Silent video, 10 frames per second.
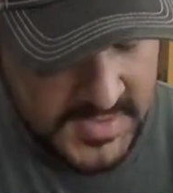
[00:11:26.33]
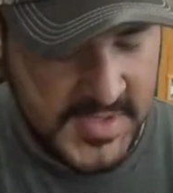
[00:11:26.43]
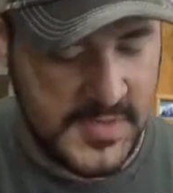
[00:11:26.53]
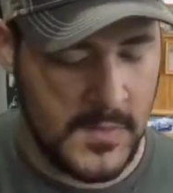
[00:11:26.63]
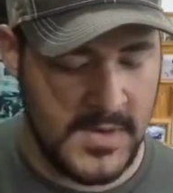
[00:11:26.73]

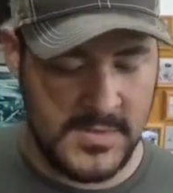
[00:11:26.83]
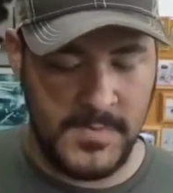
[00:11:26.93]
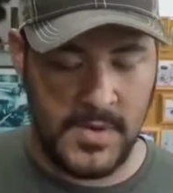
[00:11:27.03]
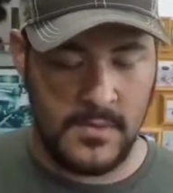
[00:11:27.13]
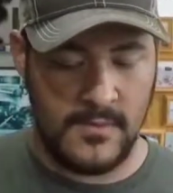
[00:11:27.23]
this one is
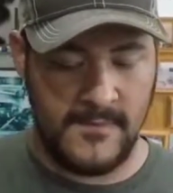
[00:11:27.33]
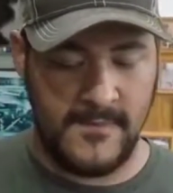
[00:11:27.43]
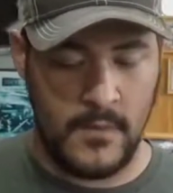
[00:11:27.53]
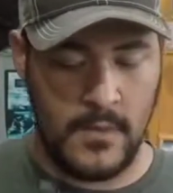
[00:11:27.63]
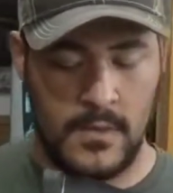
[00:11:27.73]
built
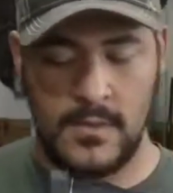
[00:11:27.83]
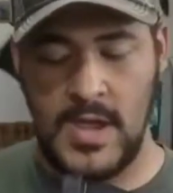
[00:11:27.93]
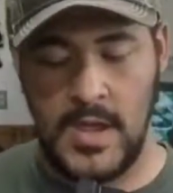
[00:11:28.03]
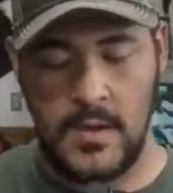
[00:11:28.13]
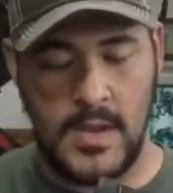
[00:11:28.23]
for
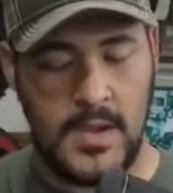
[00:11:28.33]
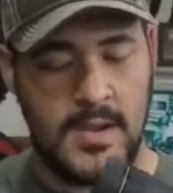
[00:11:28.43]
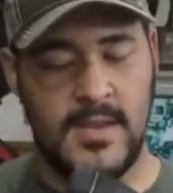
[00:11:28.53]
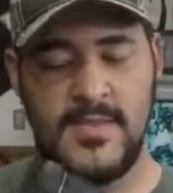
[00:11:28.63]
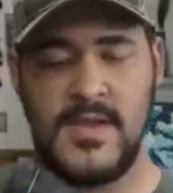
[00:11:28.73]
coyote
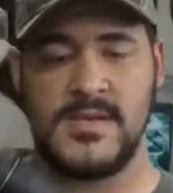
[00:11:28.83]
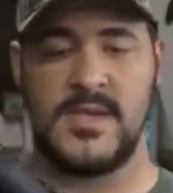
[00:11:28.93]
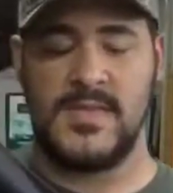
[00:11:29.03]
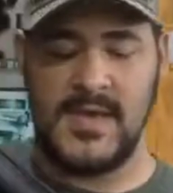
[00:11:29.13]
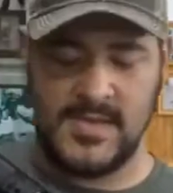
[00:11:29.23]
hunting and things
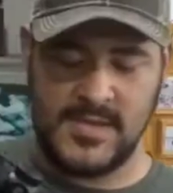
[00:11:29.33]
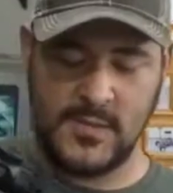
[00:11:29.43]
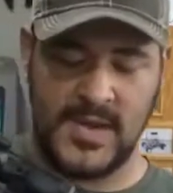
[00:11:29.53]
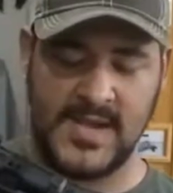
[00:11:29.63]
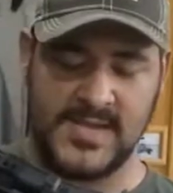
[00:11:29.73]
like that. This
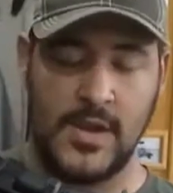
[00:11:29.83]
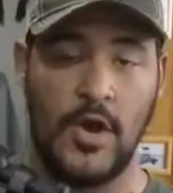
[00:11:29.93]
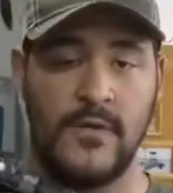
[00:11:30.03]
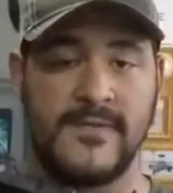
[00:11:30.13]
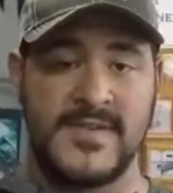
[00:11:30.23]
one has an
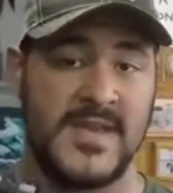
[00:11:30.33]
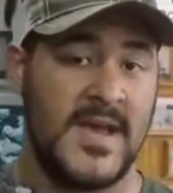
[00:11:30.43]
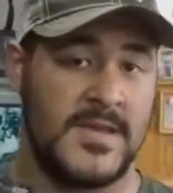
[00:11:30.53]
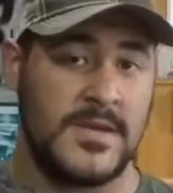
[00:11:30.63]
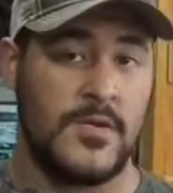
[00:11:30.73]

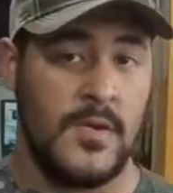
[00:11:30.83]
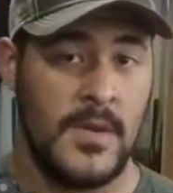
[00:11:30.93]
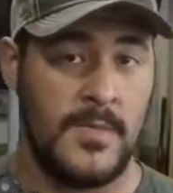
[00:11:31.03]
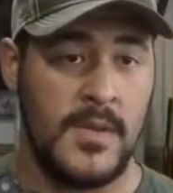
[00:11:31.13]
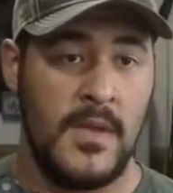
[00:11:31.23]
oversized
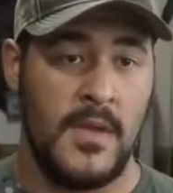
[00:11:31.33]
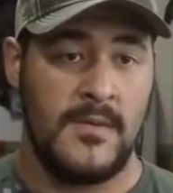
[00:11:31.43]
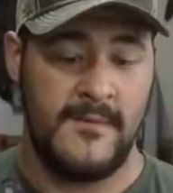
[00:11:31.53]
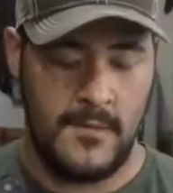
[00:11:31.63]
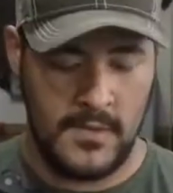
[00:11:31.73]
grip
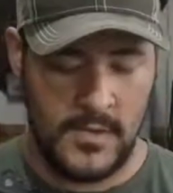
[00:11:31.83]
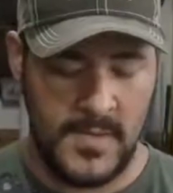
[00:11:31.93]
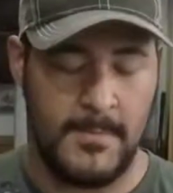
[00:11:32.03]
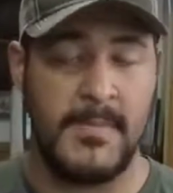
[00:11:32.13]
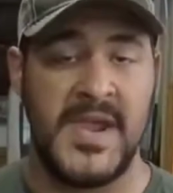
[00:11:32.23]
for a little
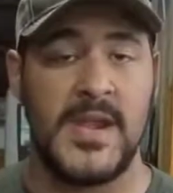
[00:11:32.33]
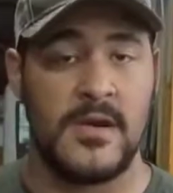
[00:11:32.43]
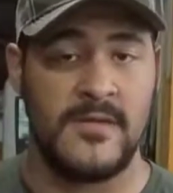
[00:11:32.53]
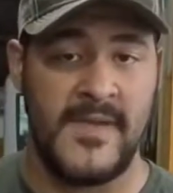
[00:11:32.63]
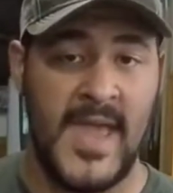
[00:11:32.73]
bit
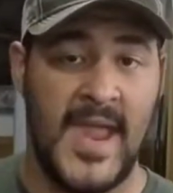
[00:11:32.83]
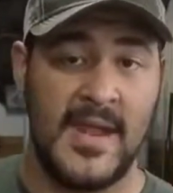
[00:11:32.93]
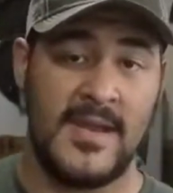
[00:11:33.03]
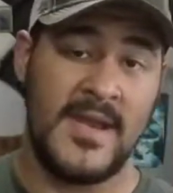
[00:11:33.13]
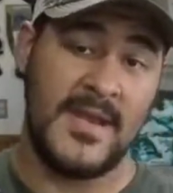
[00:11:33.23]
meatier of a
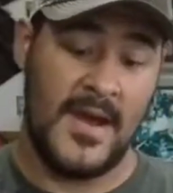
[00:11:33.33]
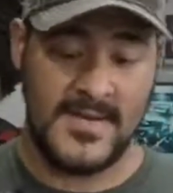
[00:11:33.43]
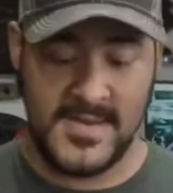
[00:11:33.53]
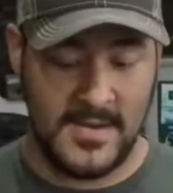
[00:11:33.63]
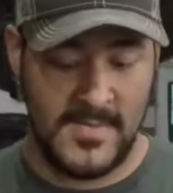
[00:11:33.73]
hand, and
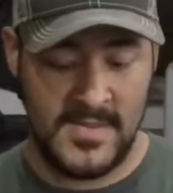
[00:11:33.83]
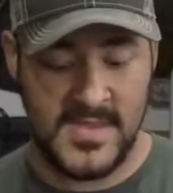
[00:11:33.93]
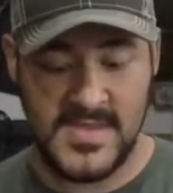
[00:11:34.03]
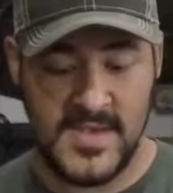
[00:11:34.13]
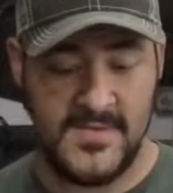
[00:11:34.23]
honestly to me
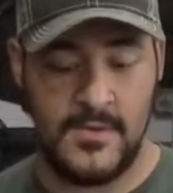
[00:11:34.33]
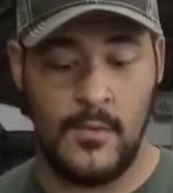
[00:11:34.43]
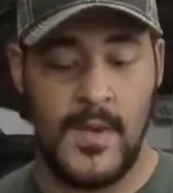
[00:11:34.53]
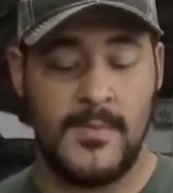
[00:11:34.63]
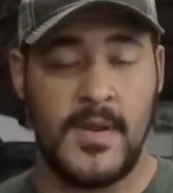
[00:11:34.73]
this gives you a
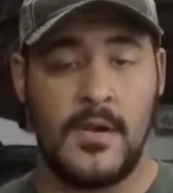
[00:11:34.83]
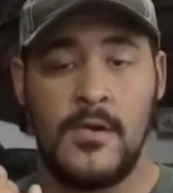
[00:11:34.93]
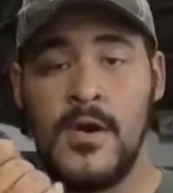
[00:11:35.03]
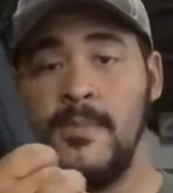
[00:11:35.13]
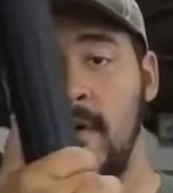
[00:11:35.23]
way better grip